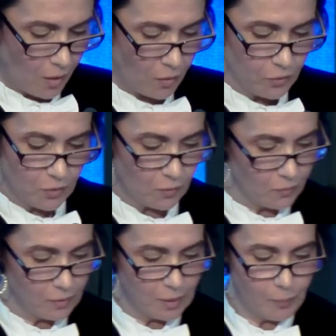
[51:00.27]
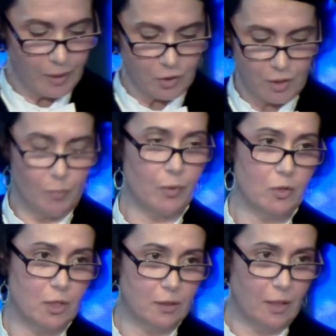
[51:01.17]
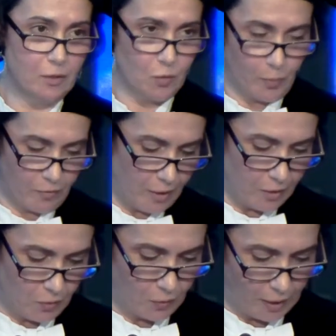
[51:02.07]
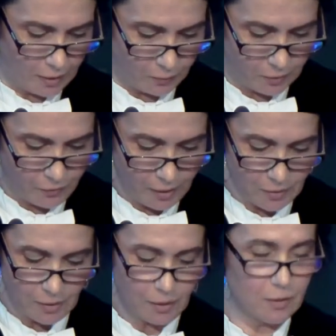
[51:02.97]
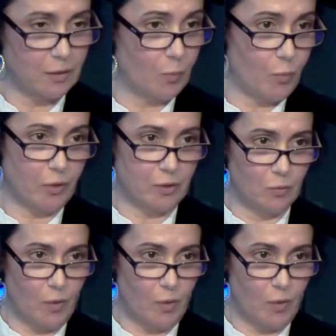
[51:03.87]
Also, the PhD project I supervised together with Fritz is an important